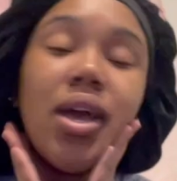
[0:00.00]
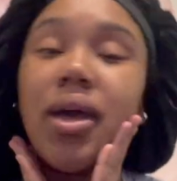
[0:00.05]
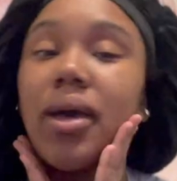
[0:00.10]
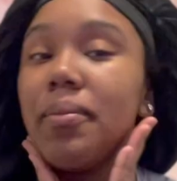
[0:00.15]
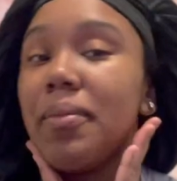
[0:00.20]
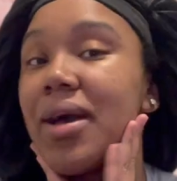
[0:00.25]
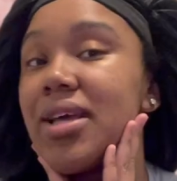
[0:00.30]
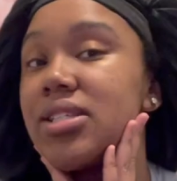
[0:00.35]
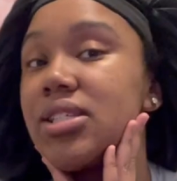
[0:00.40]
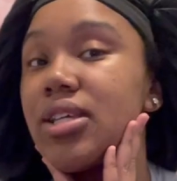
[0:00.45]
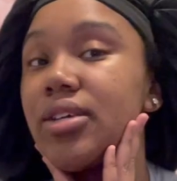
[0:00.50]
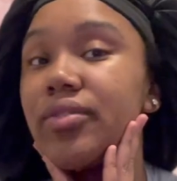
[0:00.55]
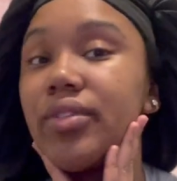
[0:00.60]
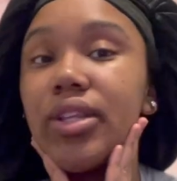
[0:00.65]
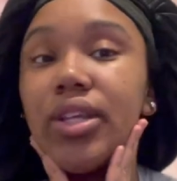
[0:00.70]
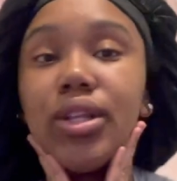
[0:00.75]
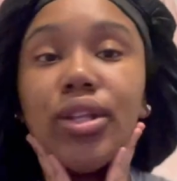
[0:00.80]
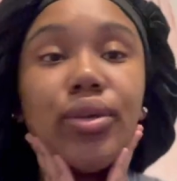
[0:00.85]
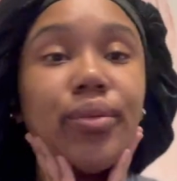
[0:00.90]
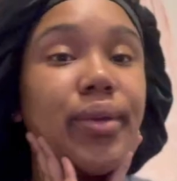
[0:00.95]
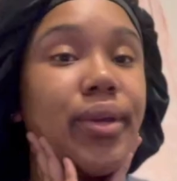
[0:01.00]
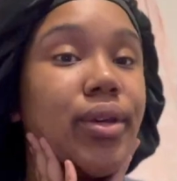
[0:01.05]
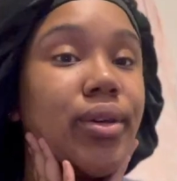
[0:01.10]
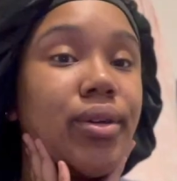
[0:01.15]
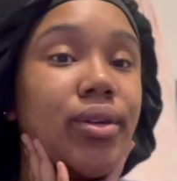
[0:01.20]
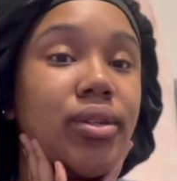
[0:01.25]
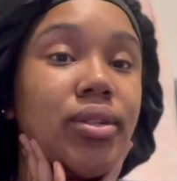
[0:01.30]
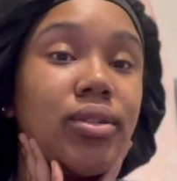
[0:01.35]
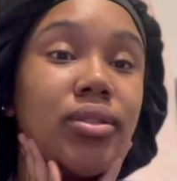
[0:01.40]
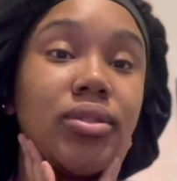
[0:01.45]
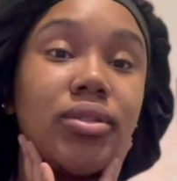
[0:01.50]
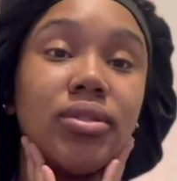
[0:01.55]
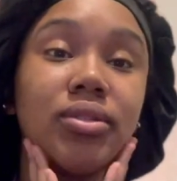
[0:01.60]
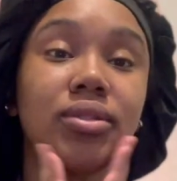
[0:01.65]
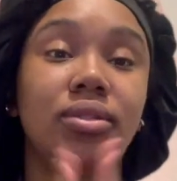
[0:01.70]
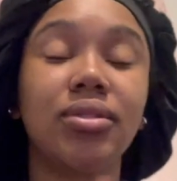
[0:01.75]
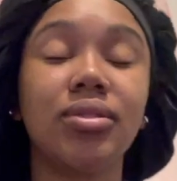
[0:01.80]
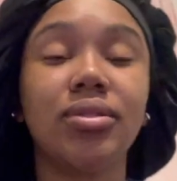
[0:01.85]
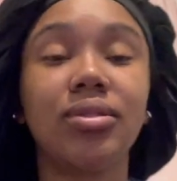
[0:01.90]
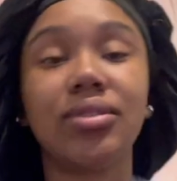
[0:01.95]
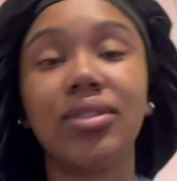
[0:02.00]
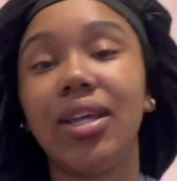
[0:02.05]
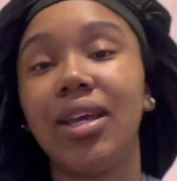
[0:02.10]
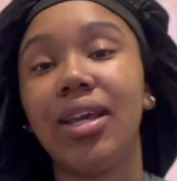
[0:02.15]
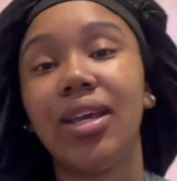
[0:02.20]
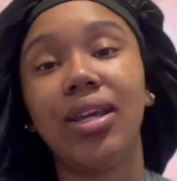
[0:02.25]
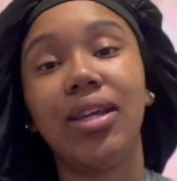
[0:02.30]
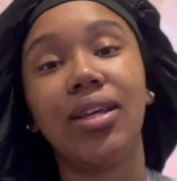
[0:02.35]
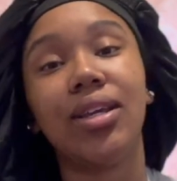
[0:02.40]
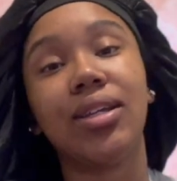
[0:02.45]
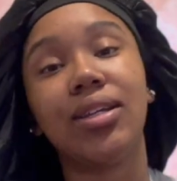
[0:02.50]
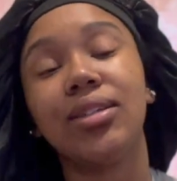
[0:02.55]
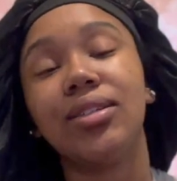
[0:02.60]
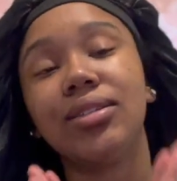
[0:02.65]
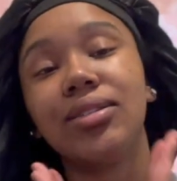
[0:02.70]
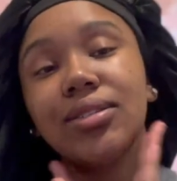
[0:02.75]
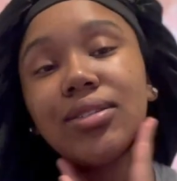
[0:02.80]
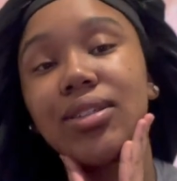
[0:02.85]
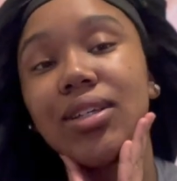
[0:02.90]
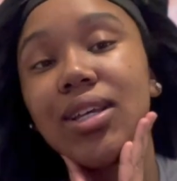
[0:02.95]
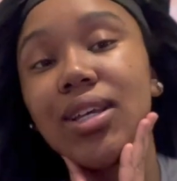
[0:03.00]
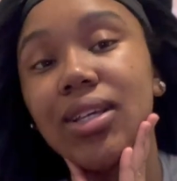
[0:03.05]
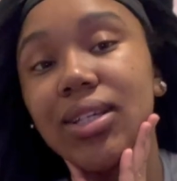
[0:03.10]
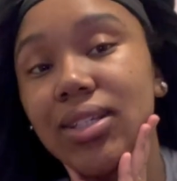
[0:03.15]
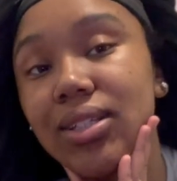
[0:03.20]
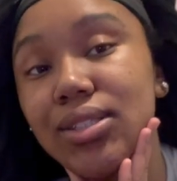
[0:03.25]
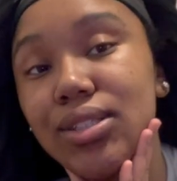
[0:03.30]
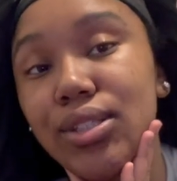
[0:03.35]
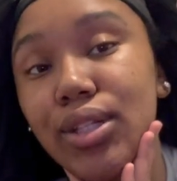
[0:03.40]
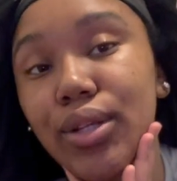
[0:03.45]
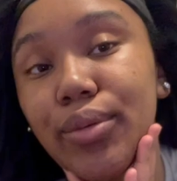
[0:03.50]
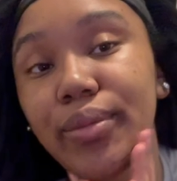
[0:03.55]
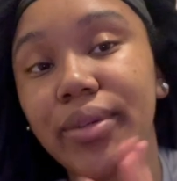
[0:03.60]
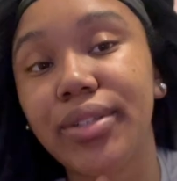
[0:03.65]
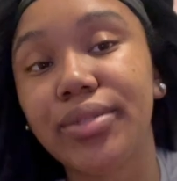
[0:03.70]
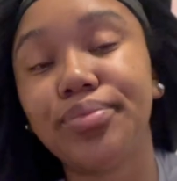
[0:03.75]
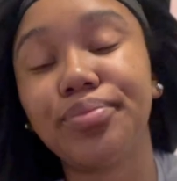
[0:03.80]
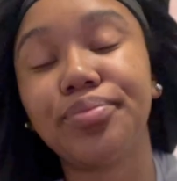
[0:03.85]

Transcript: My skin really glowing, y'all. Like, it's glowing.